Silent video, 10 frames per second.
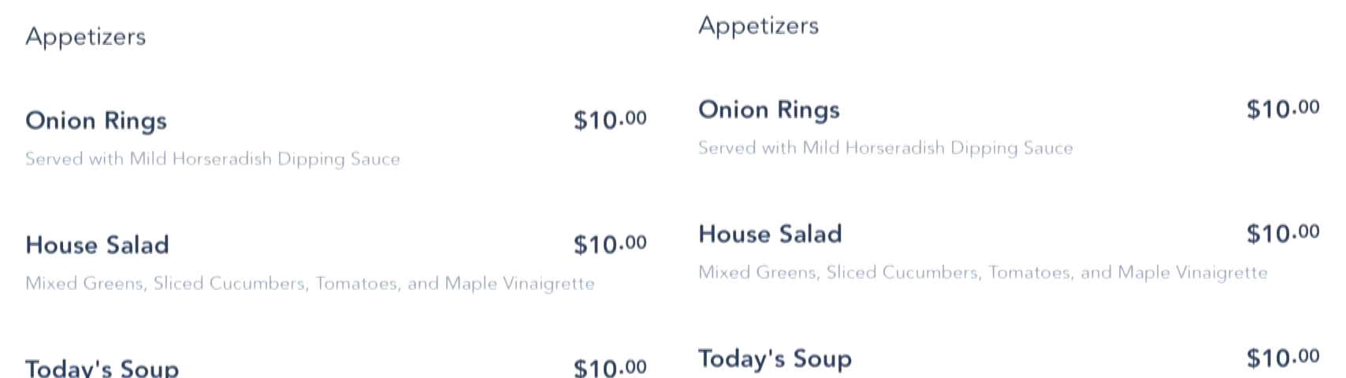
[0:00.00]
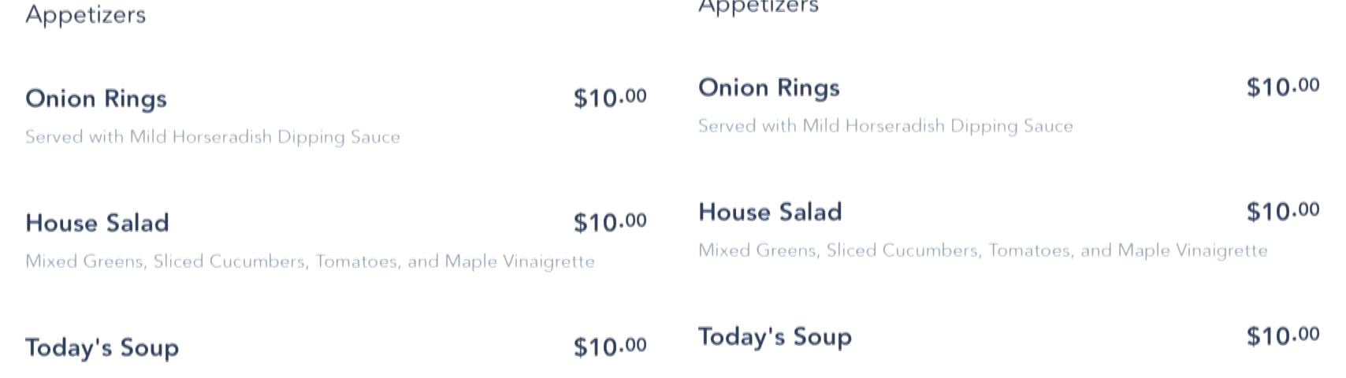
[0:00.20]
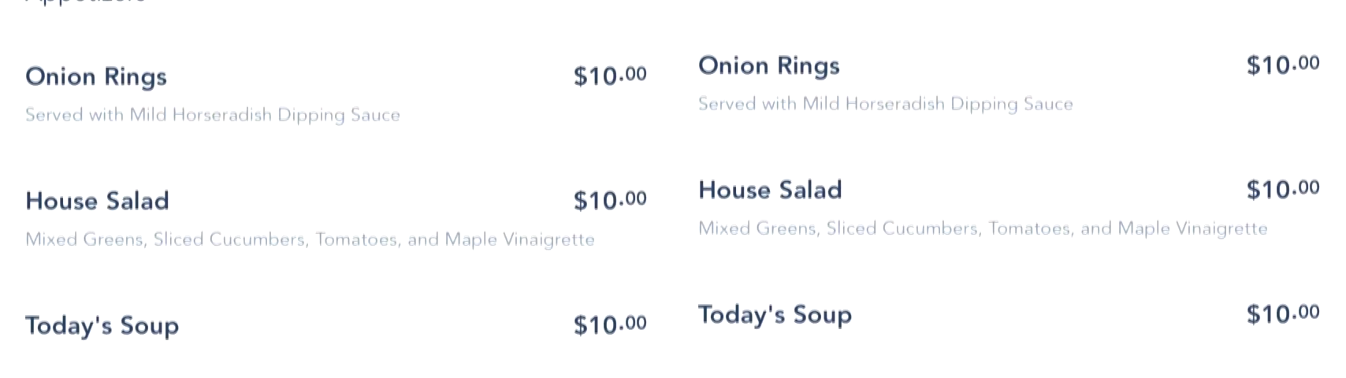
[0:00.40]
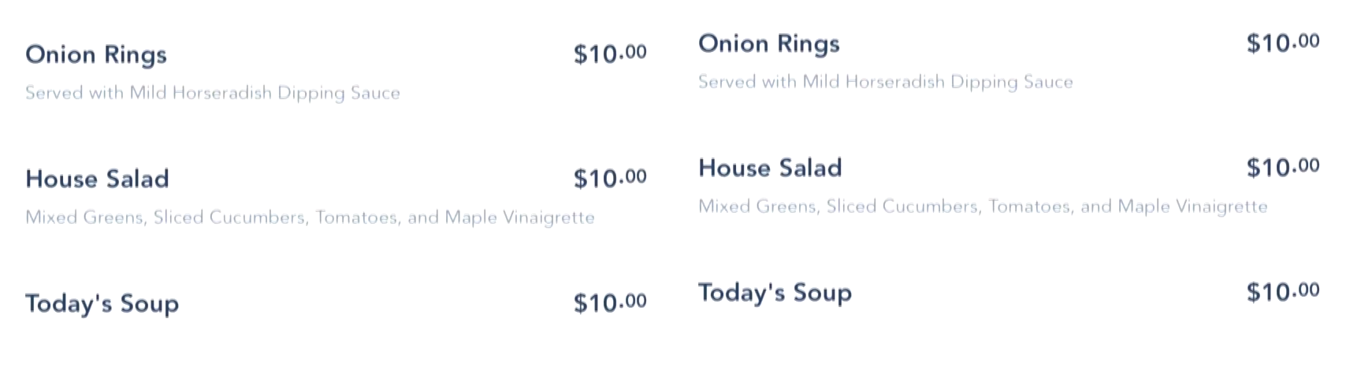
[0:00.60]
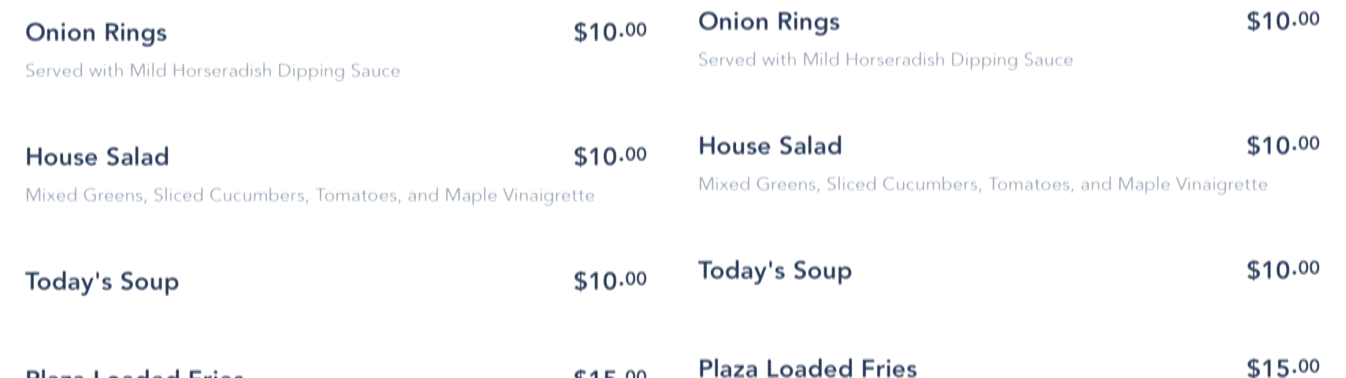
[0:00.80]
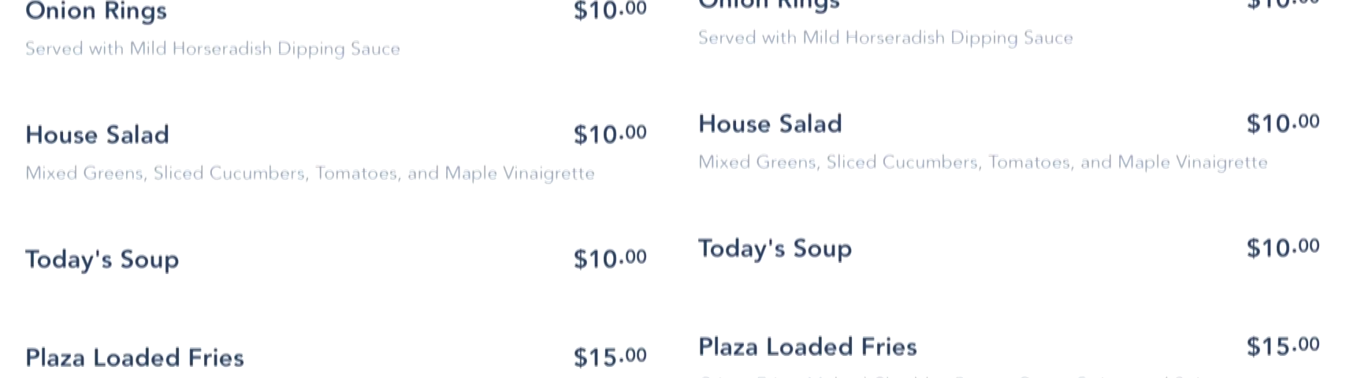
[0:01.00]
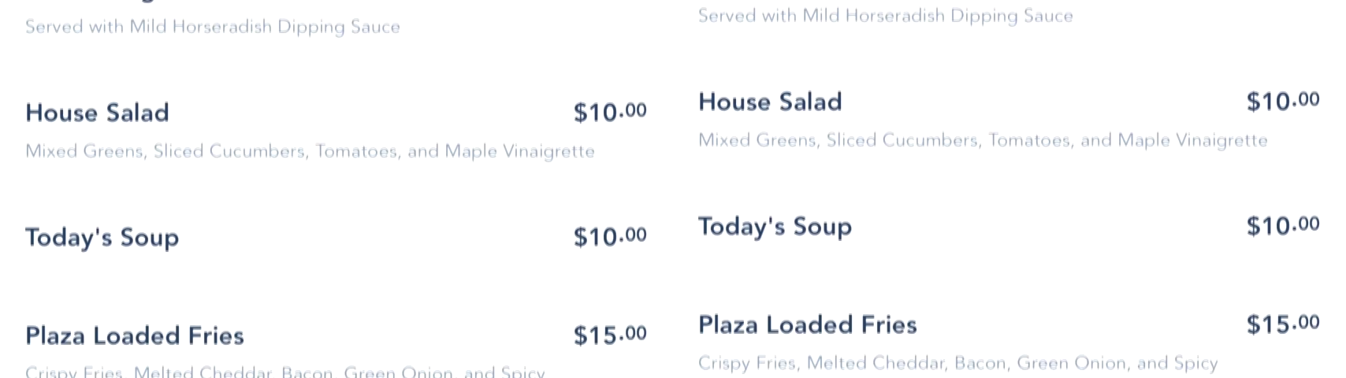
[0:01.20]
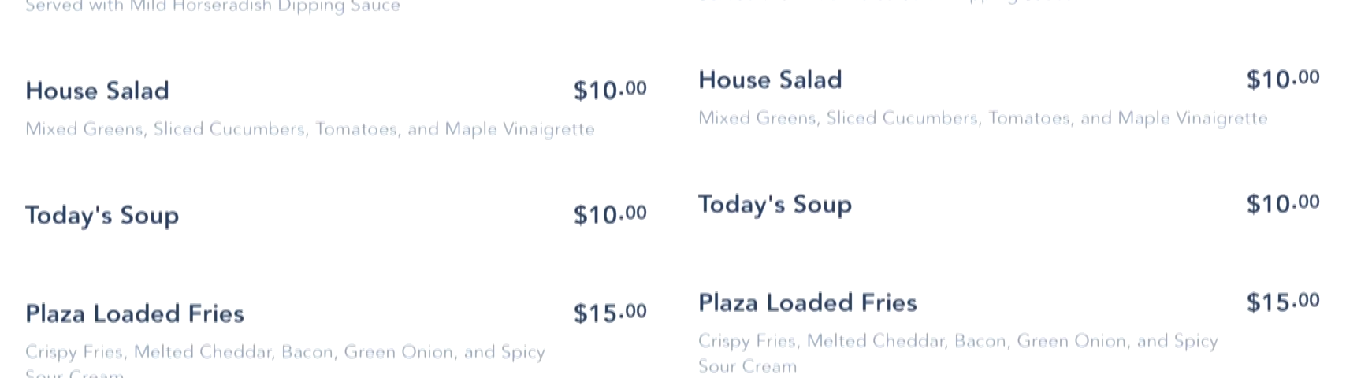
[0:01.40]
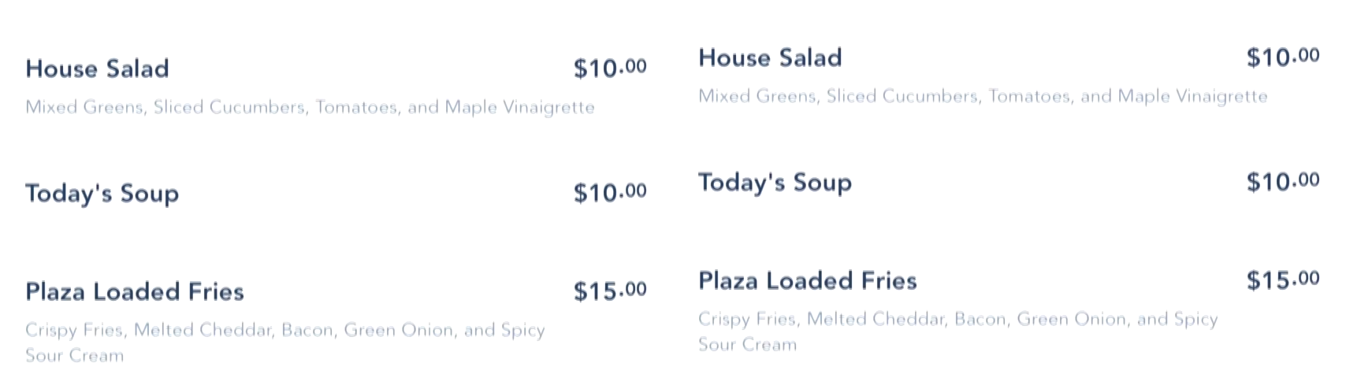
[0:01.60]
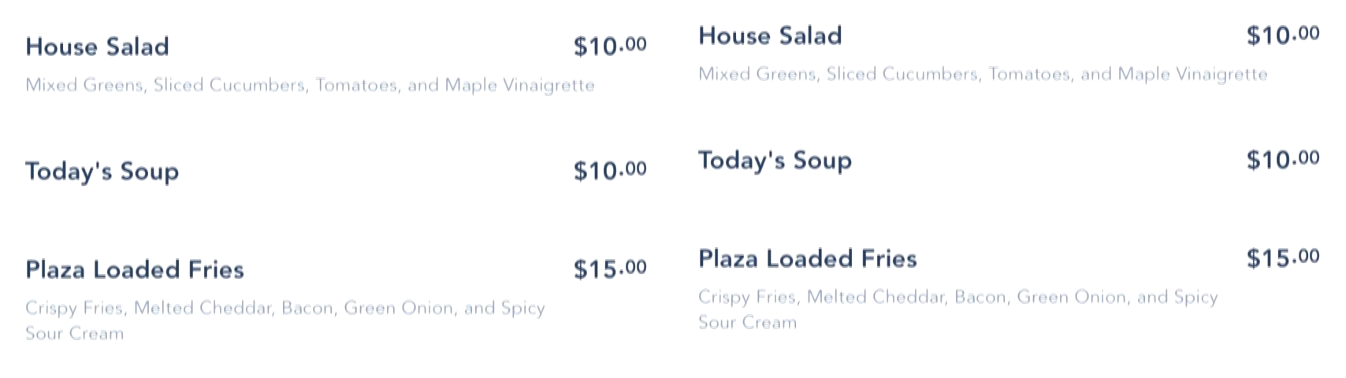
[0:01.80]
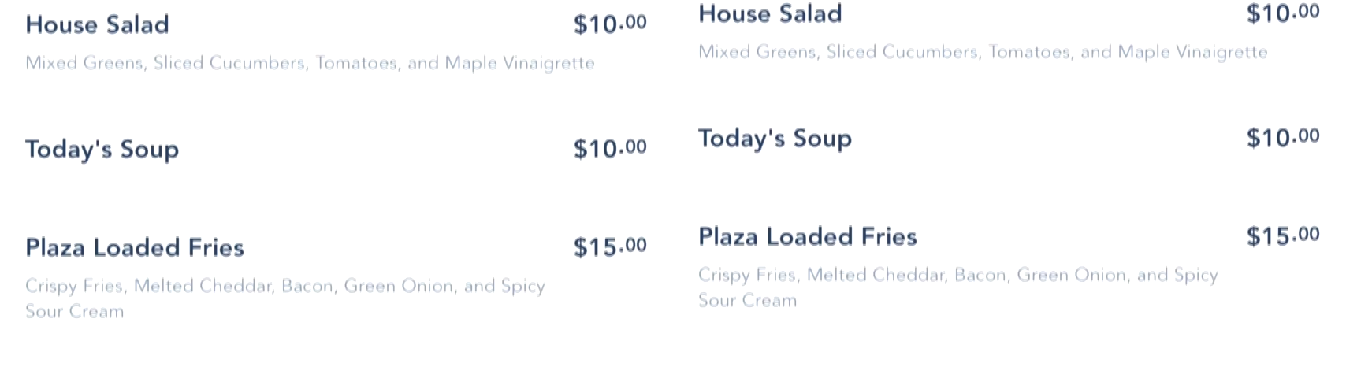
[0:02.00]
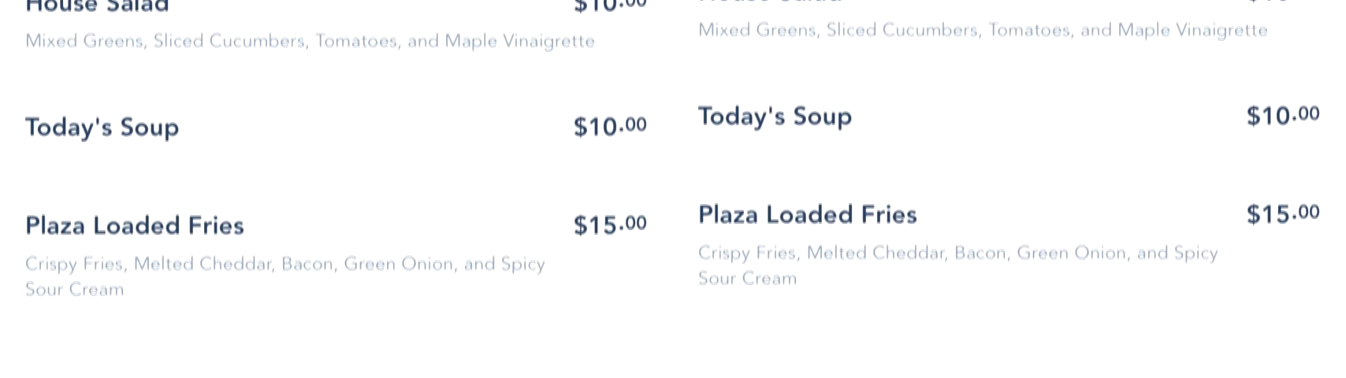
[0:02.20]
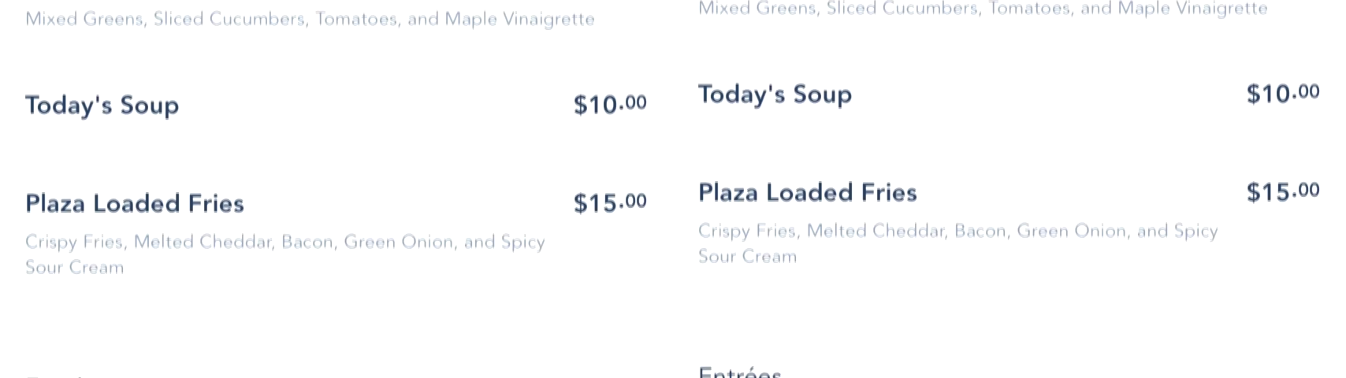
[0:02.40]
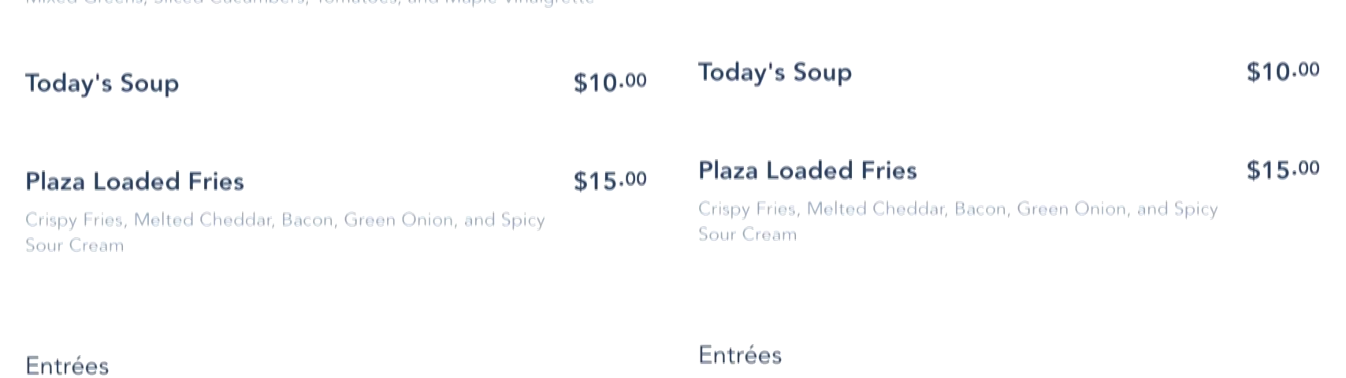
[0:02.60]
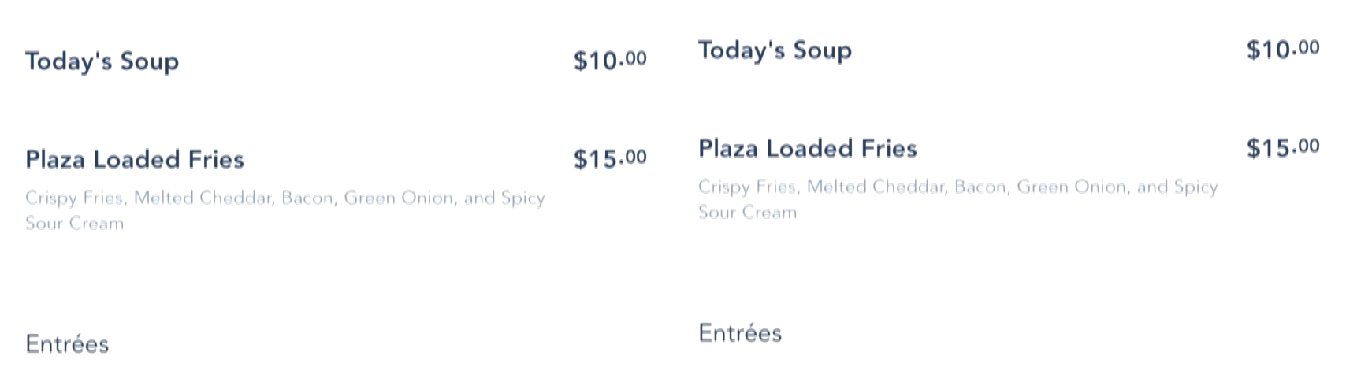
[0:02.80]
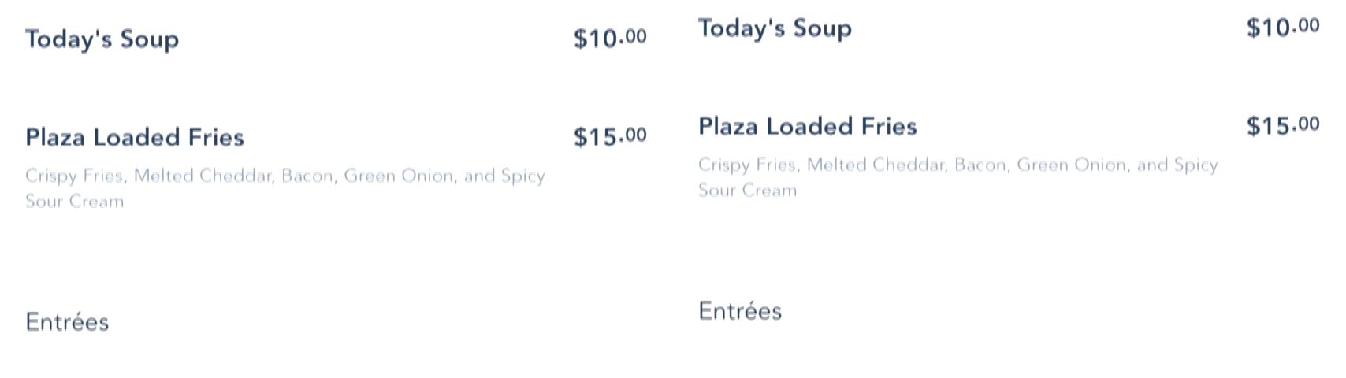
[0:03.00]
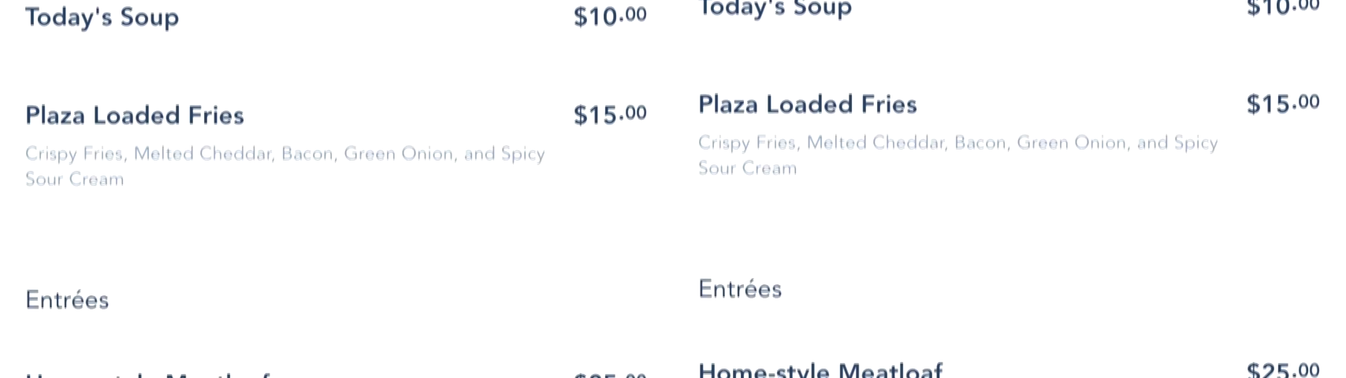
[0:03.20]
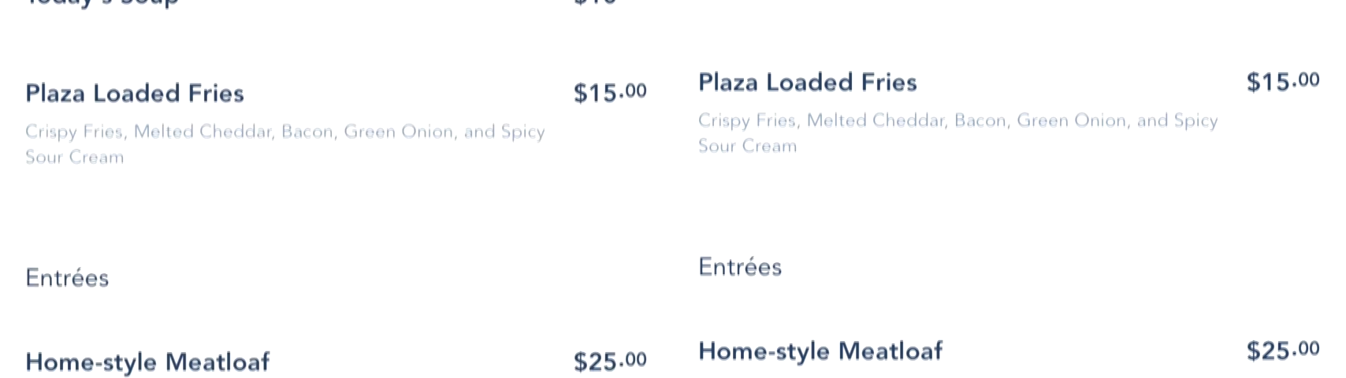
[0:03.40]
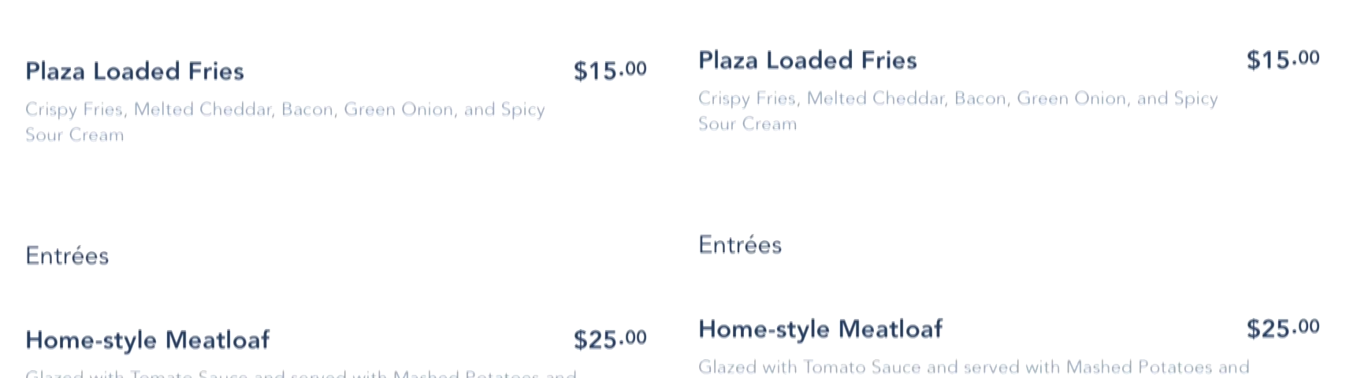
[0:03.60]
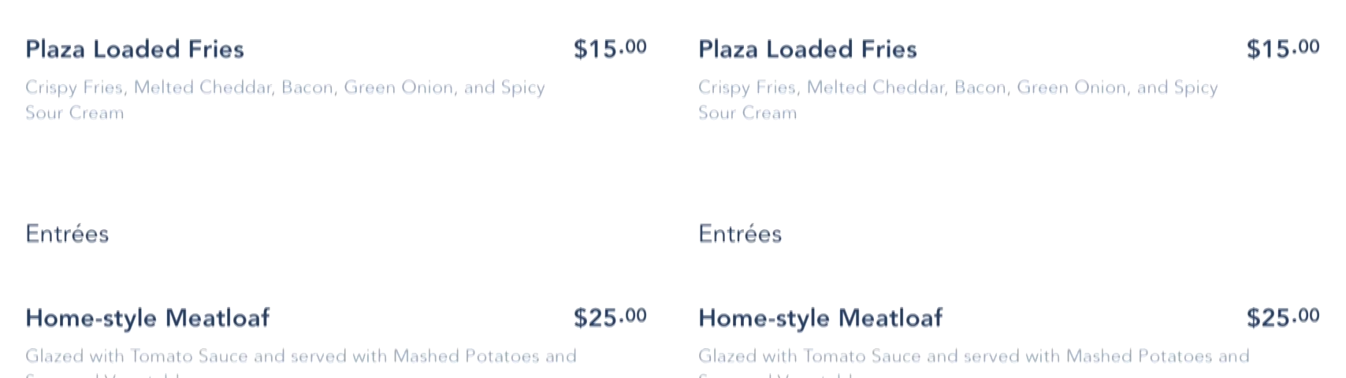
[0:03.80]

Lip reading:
Nobody's mouth can be seen.